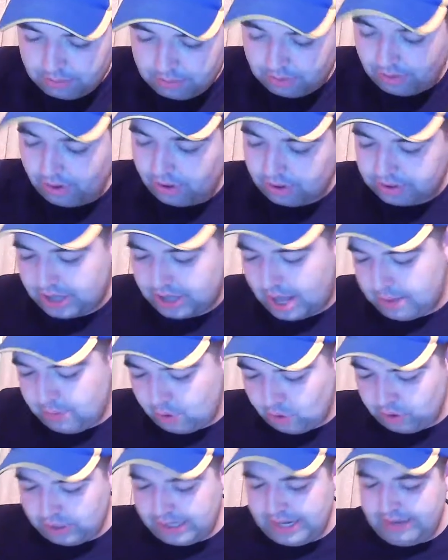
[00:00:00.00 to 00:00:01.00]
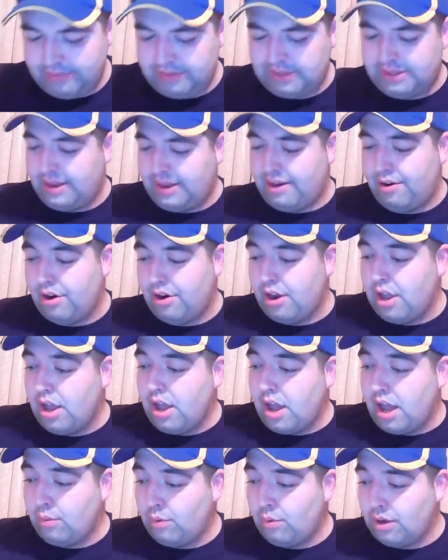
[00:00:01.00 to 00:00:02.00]
But look, I'm going to leave it there.
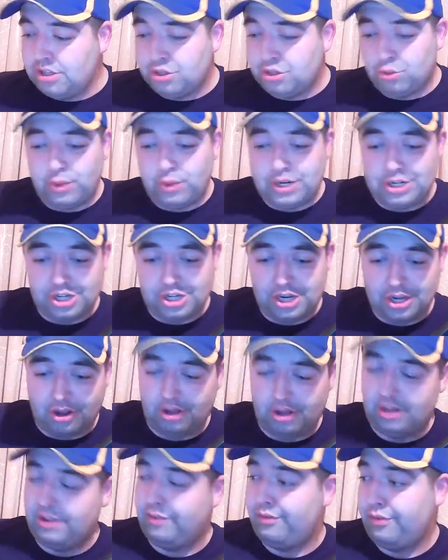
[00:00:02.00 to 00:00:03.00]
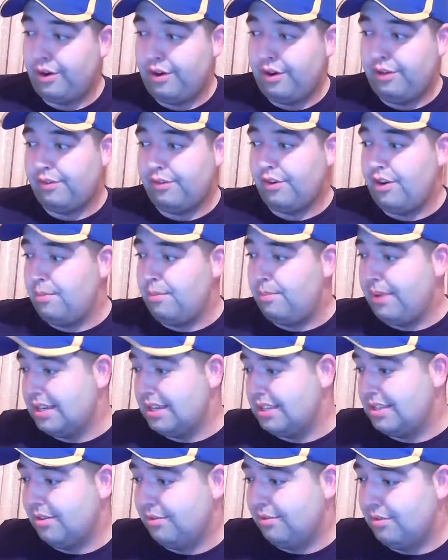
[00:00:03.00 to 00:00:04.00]
I want to wish you all the very, very
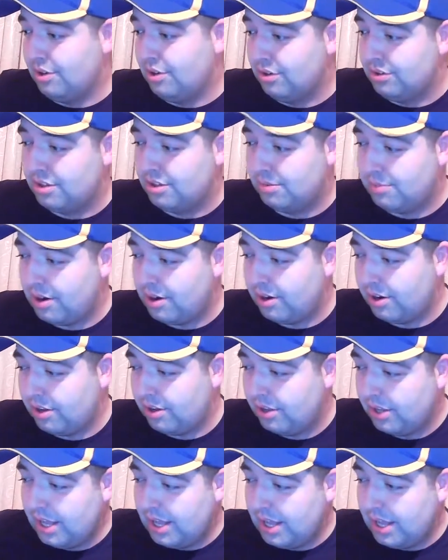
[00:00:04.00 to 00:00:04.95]
best of luck tomorrow.